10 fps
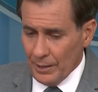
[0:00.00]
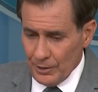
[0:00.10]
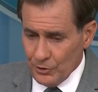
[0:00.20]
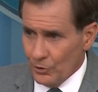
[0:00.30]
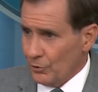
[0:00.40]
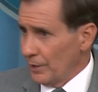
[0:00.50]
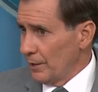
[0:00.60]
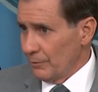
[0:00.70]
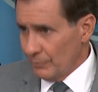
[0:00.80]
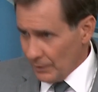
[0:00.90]
in
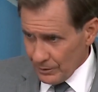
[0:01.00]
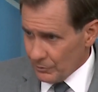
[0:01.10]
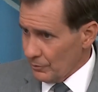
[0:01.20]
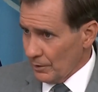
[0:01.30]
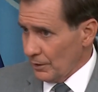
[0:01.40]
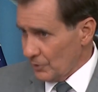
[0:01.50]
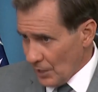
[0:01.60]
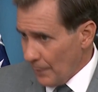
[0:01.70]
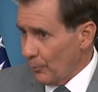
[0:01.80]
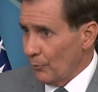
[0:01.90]
Ukraine. As an
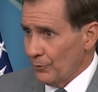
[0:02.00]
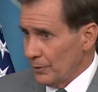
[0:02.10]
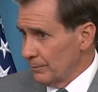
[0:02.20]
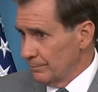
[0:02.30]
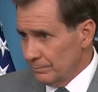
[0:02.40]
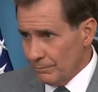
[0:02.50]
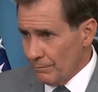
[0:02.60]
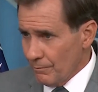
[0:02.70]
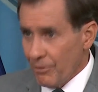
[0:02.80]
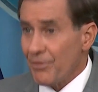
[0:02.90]
example, the
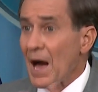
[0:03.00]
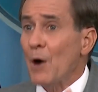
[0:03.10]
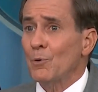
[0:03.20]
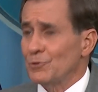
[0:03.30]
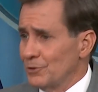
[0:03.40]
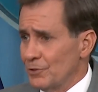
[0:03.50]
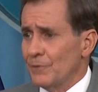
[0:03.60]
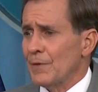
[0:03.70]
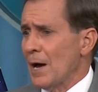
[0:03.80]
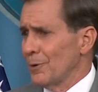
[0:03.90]
thousands
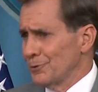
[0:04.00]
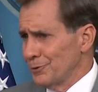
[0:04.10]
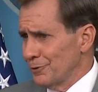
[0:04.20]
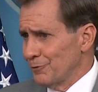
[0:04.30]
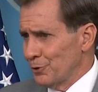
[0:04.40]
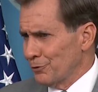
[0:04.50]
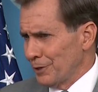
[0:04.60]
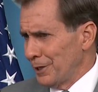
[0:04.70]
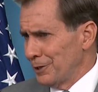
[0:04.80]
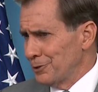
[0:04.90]
and thousands of
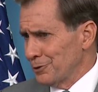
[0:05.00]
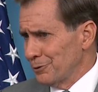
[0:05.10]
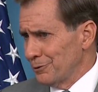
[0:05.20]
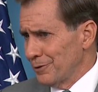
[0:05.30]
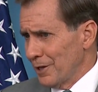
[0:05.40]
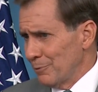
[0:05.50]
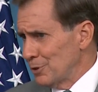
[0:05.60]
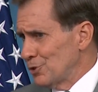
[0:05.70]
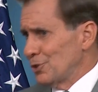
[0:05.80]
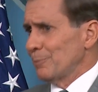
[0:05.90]
Ukrainian children that have
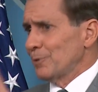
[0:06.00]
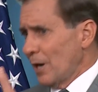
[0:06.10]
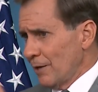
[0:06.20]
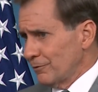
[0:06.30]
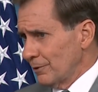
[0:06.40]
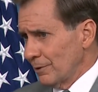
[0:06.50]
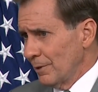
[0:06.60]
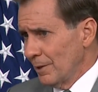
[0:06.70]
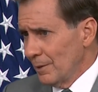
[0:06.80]
been shipped off to